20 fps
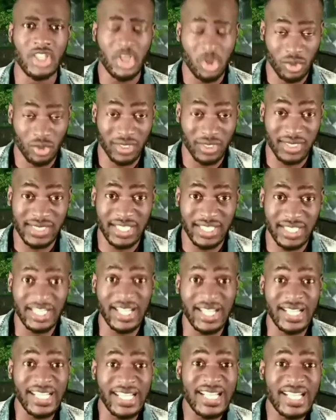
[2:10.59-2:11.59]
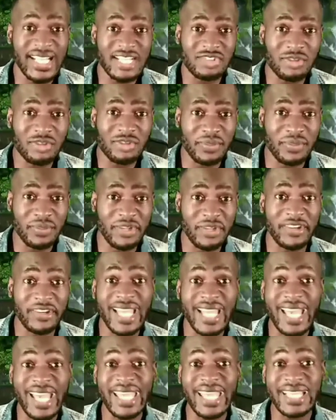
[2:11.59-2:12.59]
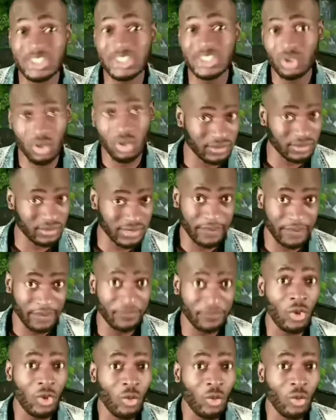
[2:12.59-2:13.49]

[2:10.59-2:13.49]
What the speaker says: You understand? Let us not be reliant on them.